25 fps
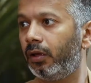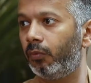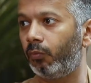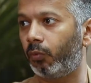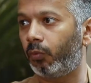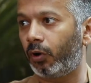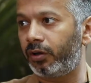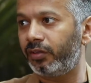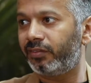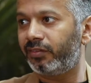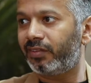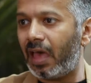
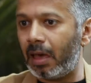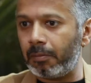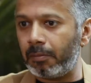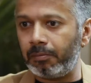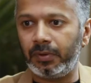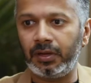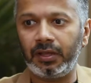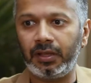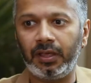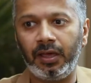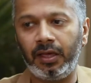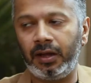of what course. is
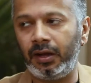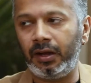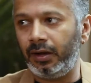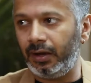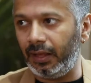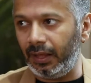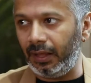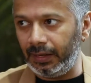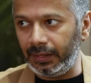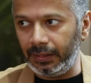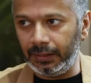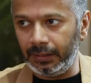happening here in
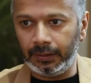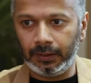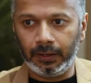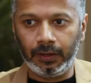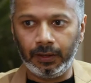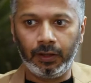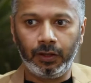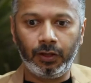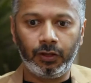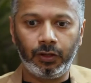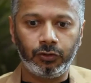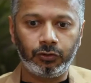Delhi.
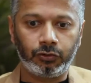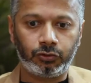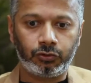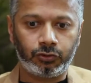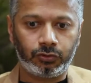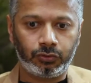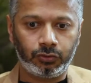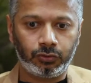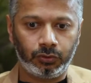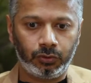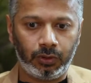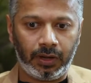Hmm.
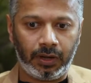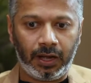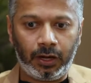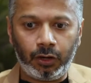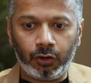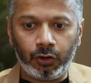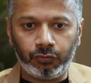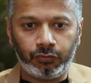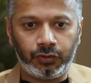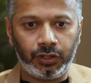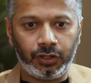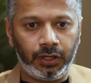So,
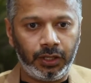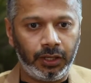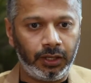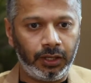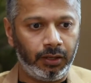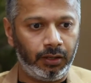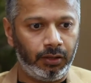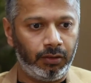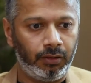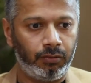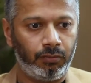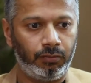end of the
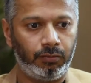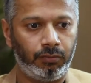day,